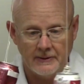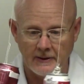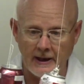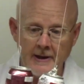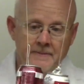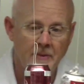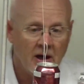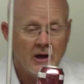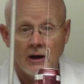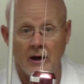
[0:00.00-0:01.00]
Okay,
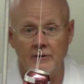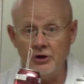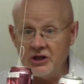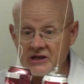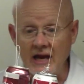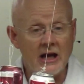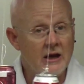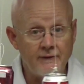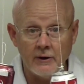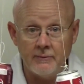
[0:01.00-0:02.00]
uh, they're just
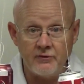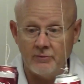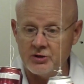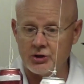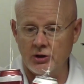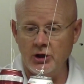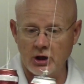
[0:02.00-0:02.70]
hanging from from string.